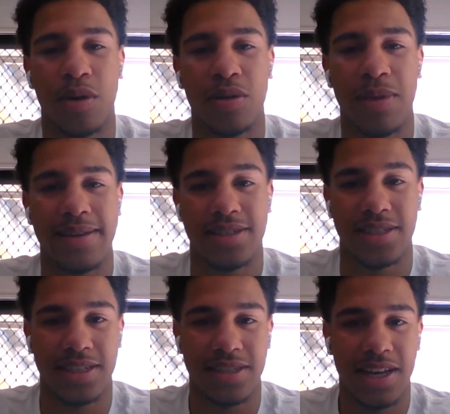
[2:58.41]
bottom age
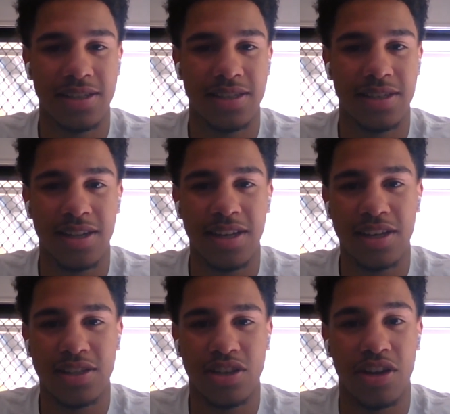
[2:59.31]
16s.
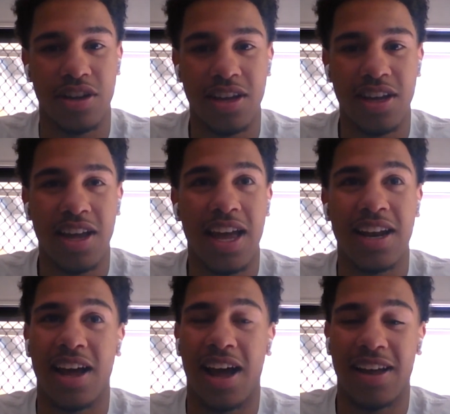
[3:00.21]
And